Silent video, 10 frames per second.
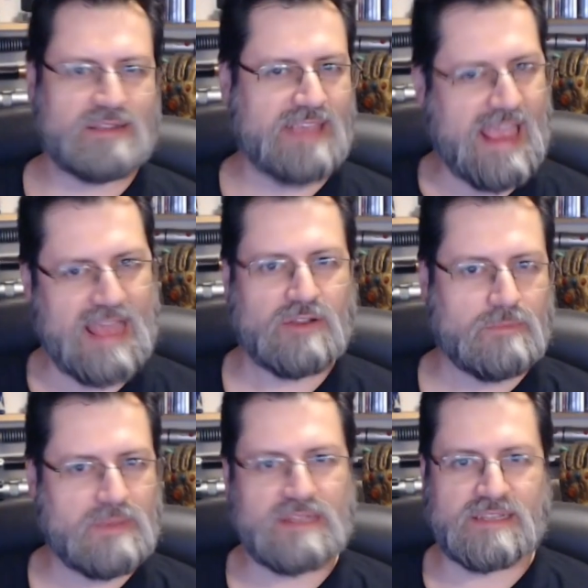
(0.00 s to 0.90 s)
to handle
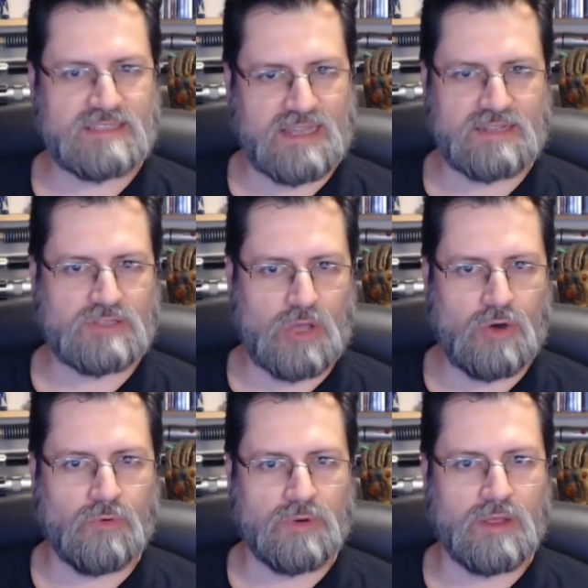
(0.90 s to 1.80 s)
business on his
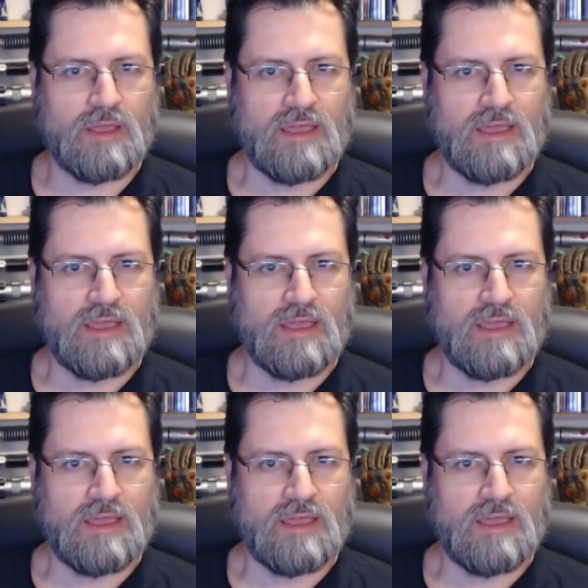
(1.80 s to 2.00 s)
own